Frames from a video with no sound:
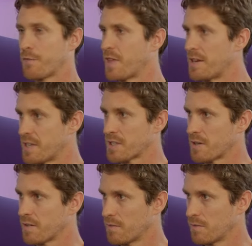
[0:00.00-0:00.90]
if that
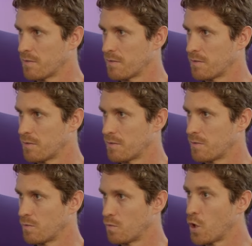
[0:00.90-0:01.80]
doesn't
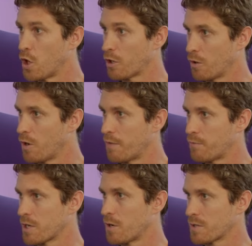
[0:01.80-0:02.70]
work or have
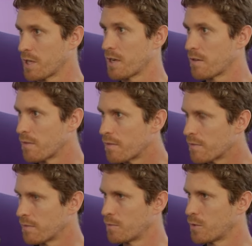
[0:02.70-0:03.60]
results, then
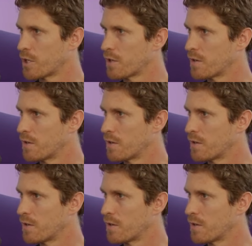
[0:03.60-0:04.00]
what do you do?